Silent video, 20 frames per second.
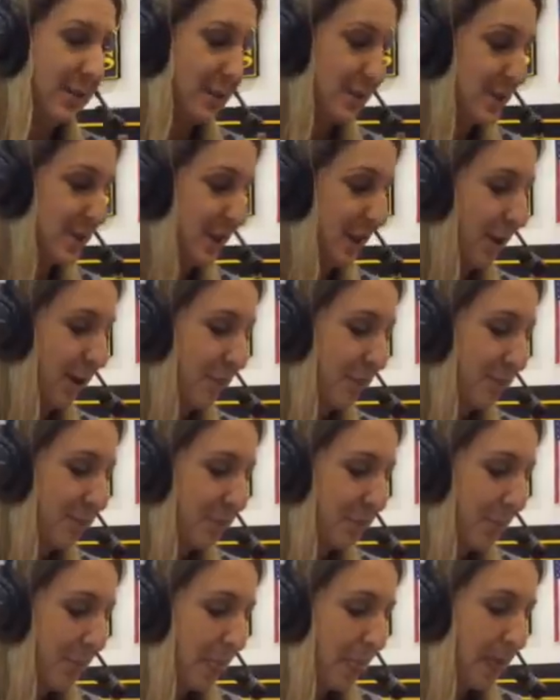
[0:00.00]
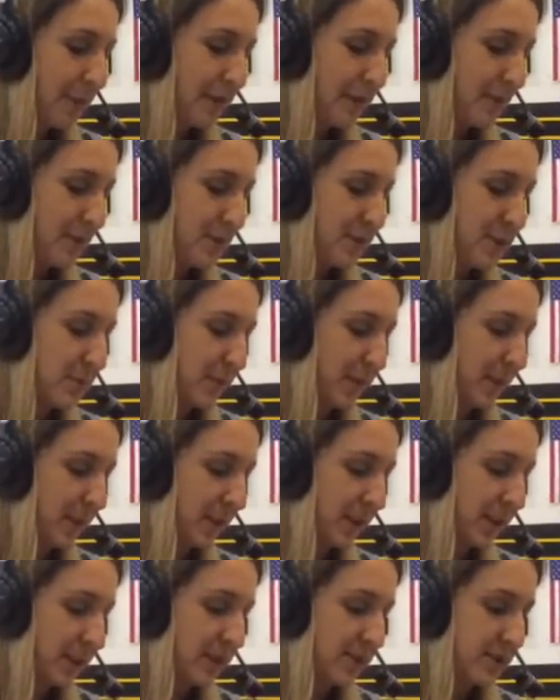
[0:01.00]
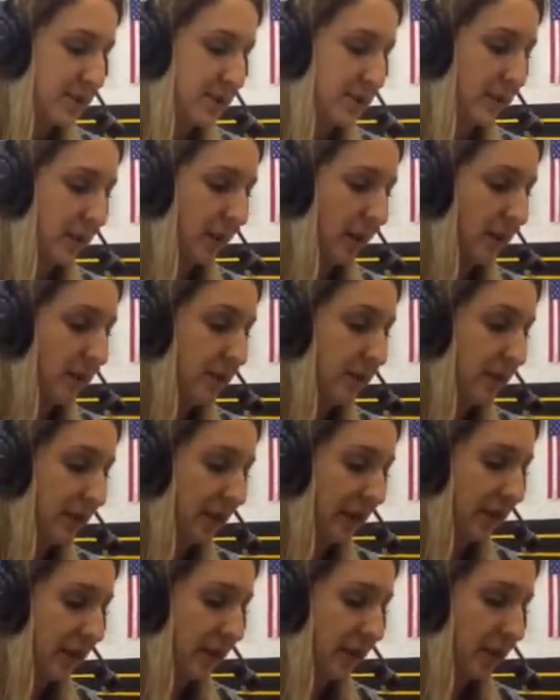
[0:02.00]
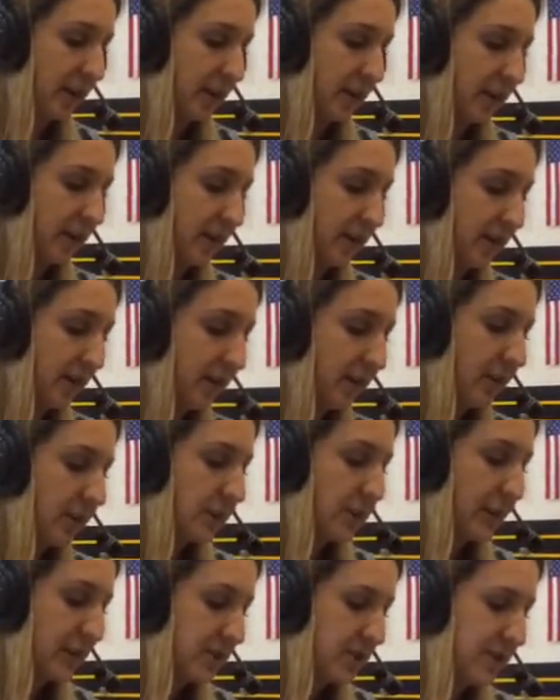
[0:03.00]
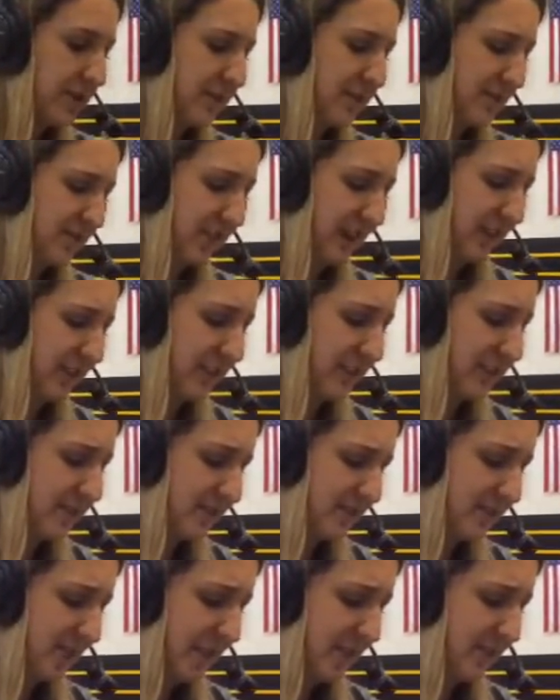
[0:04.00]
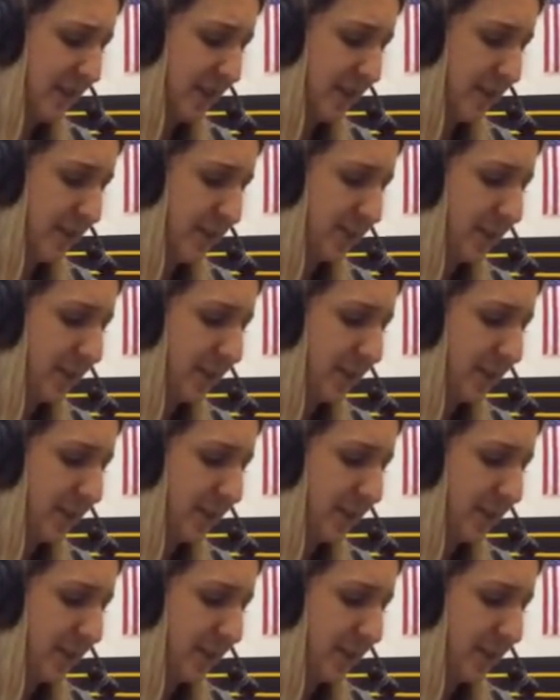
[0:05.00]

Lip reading: So, you know, she's one of our concerns, but I feel like our front row, especially Riley Seifert.